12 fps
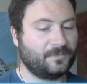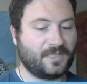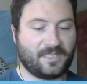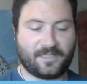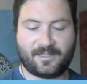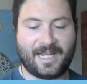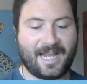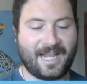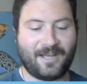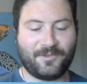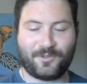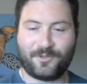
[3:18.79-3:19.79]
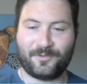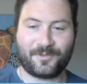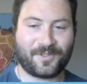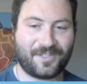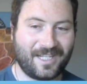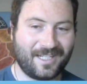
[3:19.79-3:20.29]
This is not how the
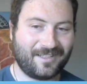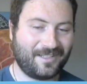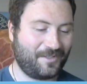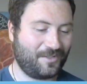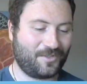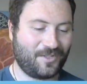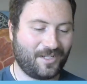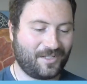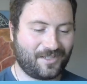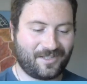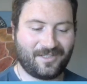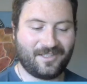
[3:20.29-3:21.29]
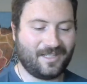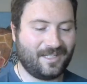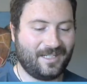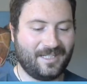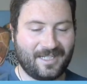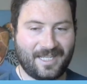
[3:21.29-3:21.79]
shoulders sit. This is just
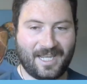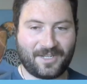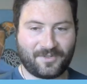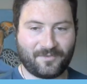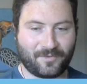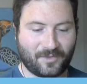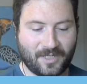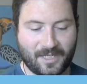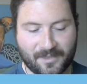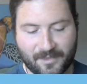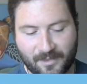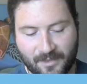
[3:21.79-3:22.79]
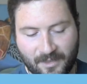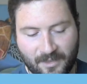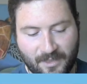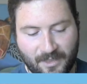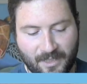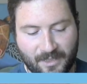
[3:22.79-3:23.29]
an indication for us.
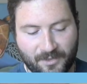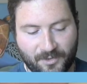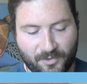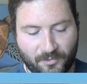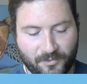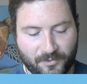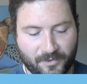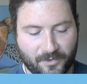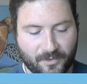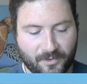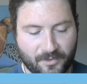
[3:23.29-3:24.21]
His shoulder